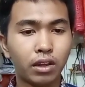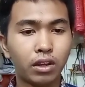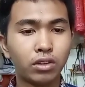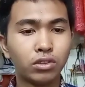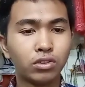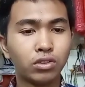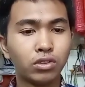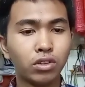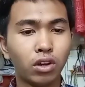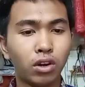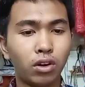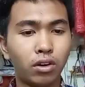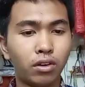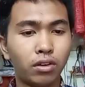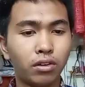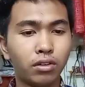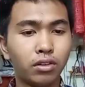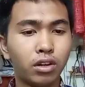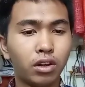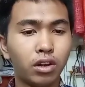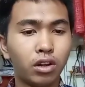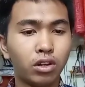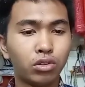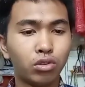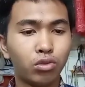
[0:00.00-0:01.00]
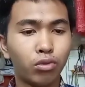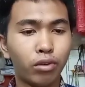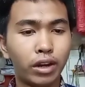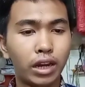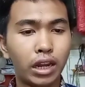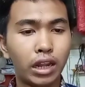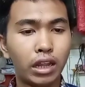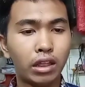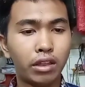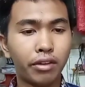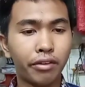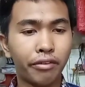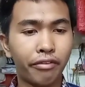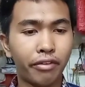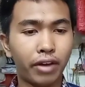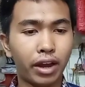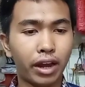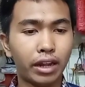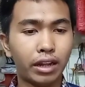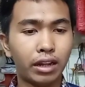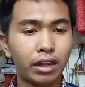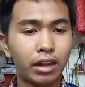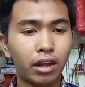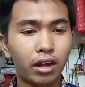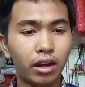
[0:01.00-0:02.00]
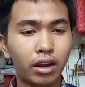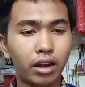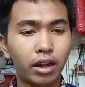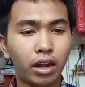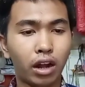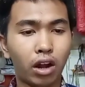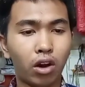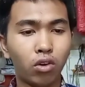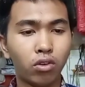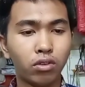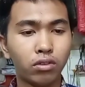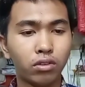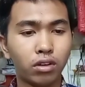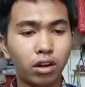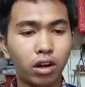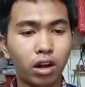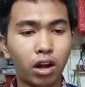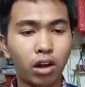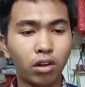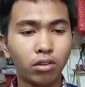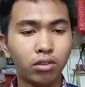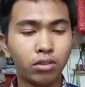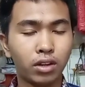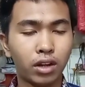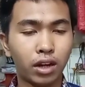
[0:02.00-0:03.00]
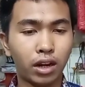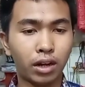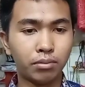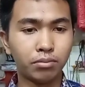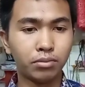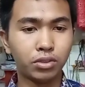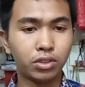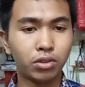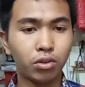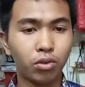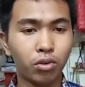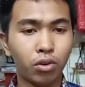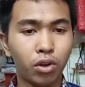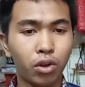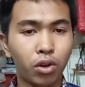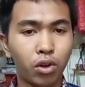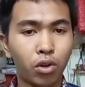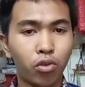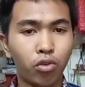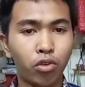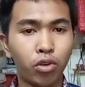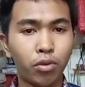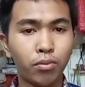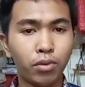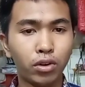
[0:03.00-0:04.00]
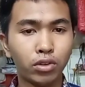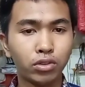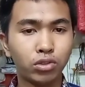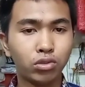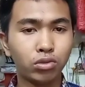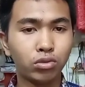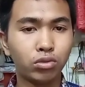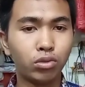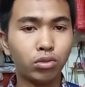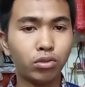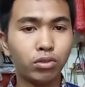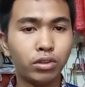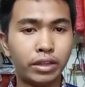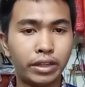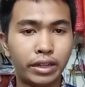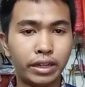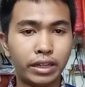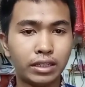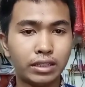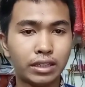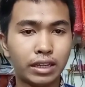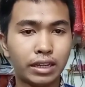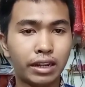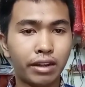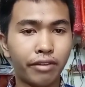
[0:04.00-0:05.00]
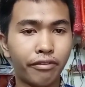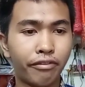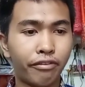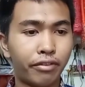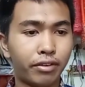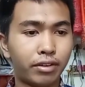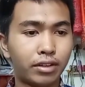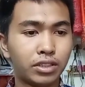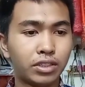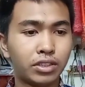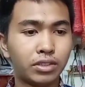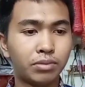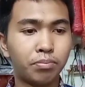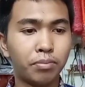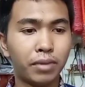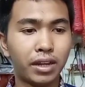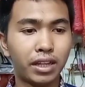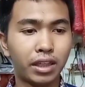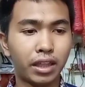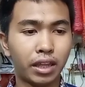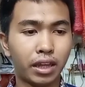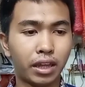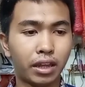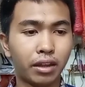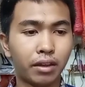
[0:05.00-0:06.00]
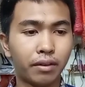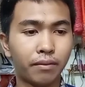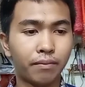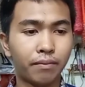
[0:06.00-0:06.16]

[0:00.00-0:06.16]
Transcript: So, to identify learning outcomes, we must to do this in the first meeting.